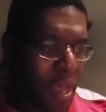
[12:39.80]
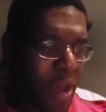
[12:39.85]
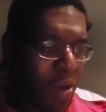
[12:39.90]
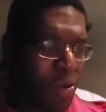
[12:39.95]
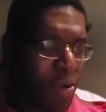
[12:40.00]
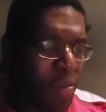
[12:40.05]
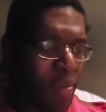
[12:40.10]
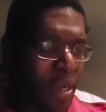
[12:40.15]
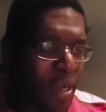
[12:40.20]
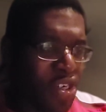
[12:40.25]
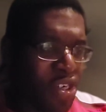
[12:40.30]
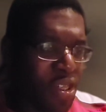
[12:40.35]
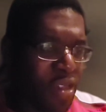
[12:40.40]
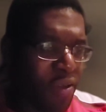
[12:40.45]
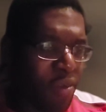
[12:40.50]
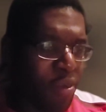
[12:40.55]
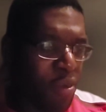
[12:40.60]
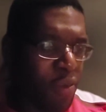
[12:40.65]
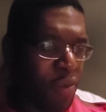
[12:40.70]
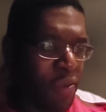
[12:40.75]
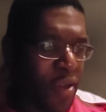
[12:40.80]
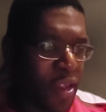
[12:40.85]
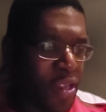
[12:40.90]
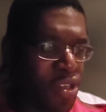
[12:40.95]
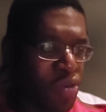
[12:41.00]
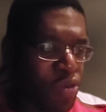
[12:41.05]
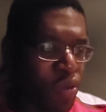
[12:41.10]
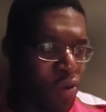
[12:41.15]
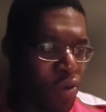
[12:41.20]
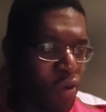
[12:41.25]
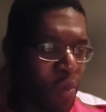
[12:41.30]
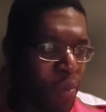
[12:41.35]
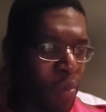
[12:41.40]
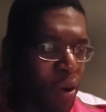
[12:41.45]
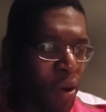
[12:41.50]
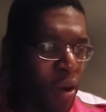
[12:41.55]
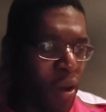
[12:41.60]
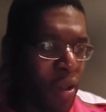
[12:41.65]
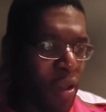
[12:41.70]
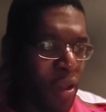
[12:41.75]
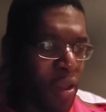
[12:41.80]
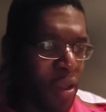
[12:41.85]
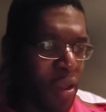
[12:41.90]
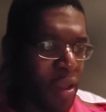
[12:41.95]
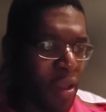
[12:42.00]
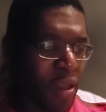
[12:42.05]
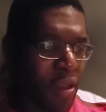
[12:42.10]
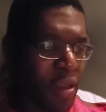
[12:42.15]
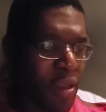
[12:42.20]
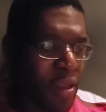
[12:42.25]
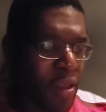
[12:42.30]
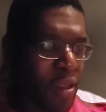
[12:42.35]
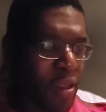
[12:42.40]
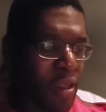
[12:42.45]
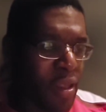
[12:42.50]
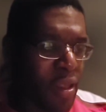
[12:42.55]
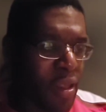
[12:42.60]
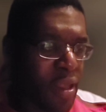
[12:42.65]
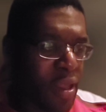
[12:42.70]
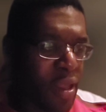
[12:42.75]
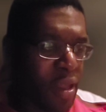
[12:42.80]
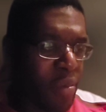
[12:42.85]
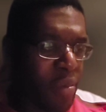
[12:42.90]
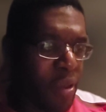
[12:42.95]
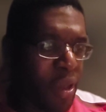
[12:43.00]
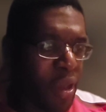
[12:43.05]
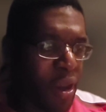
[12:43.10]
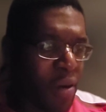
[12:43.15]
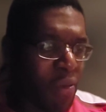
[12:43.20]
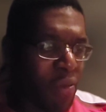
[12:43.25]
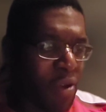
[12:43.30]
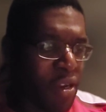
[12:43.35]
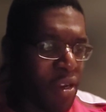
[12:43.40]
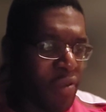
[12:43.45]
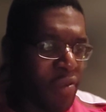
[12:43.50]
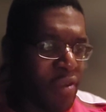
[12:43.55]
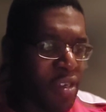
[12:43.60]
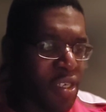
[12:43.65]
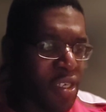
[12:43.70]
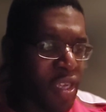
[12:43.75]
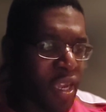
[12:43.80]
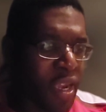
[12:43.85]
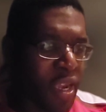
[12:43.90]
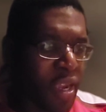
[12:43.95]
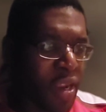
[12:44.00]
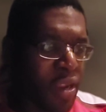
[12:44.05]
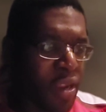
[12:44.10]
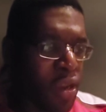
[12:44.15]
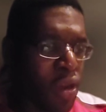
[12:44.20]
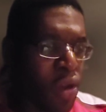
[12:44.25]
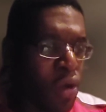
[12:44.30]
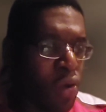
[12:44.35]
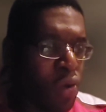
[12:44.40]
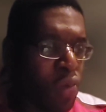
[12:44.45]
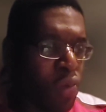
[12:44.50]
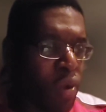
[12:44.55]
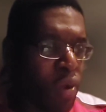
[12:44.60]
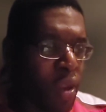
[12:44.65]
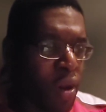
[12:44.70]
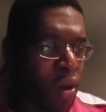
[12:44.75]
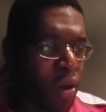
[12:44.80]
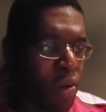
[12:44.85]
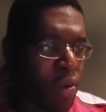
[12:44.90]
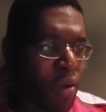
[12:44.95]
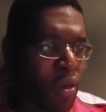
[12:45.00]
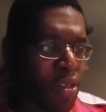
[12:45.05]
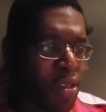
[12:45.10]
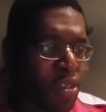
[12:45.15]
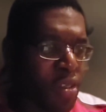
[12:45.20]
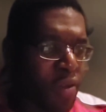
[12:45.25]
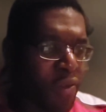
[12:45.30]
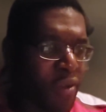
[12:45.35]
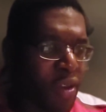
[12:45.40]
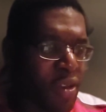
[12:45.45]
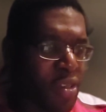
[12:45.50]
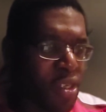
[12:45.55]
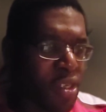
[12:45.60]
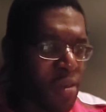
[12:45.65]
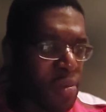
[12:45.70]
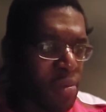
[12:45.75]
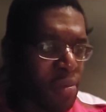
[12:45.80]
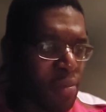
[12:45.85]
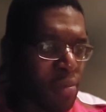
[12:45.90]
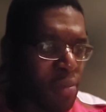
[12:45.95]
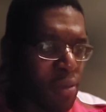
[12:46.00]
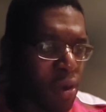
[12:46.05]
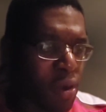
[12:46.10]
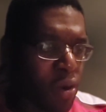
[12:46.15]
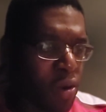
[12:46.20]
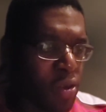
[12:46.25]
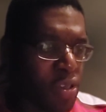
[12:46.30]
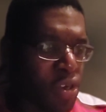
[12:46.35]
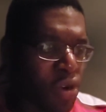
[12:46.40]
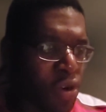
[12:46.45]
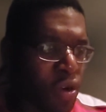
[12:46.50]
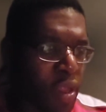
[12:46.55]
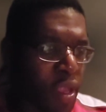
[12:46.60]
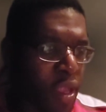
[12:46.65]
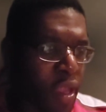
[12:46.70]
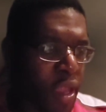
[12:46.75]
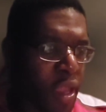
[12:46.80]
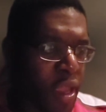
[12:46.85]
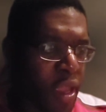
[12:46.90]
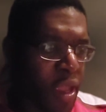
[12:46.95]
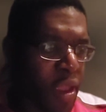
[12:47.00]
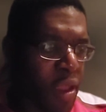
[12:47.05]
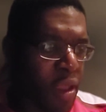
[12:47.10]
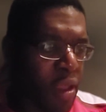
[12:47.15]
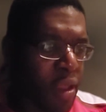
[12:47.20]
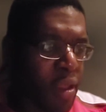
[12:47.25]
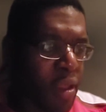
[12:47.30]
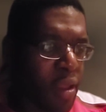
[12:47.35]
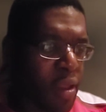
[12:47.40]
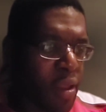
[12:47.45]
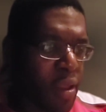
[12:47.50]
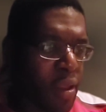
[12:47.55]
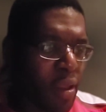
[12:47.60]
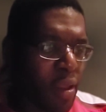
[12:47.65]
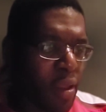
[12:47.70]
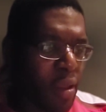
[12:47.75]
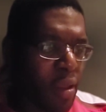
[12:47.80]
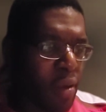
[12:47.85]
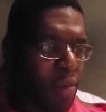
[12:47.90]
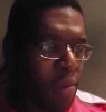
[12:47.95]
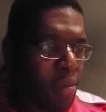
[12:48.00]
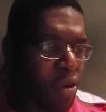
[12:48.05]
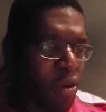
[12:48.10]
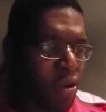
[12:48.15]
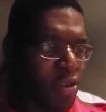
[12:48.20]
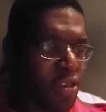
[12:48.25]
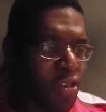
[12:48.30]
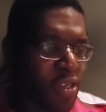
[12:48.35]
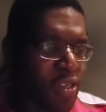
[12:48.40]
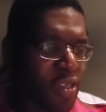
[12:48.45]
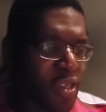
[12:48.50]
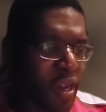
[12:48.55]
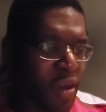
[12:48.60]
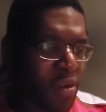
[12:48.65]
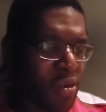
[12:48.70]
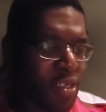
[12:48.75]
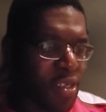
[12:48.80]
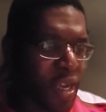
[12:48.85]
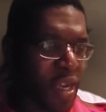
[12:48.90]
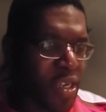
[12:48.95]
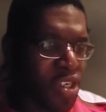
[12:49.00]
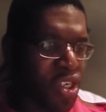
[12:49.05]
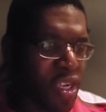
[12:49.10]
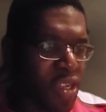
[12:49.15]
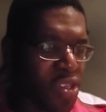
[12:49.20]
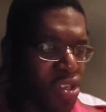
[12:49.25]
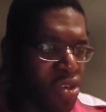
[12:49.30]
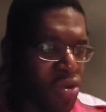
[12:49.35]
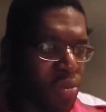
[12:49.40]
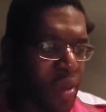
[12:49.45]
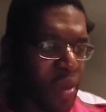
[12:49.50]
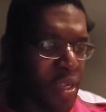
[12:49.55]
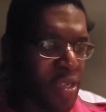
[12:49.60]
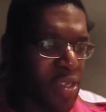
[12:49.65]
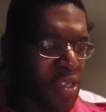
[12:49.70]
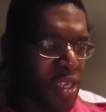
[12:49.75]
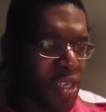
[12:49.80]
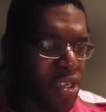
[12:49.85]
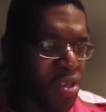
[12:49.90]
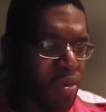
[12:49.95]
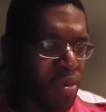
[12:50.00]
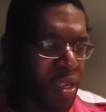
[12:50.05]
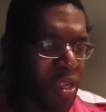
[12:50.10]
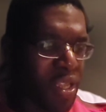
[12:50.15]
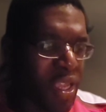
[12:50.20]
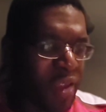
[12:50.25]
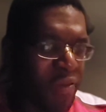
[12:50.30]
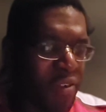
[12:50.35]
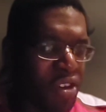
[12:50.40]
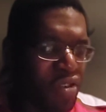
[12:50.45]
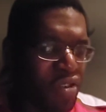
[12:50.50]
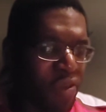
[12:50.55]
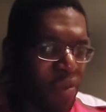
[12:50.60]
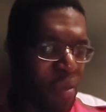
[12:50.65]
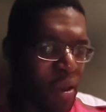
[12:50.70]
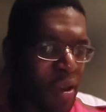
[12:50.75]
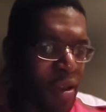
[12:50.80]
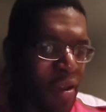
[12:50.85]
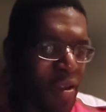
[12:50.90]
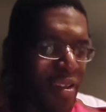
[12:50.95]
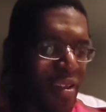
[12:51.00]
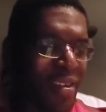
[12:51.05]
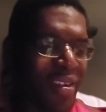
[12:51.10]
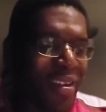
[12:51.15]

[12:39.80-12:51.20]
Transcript: would imagine Liverpool fans will report her and be outraged for saying we are always the victim. Or is it okay because there's an outside chance you may see some cleavage from her?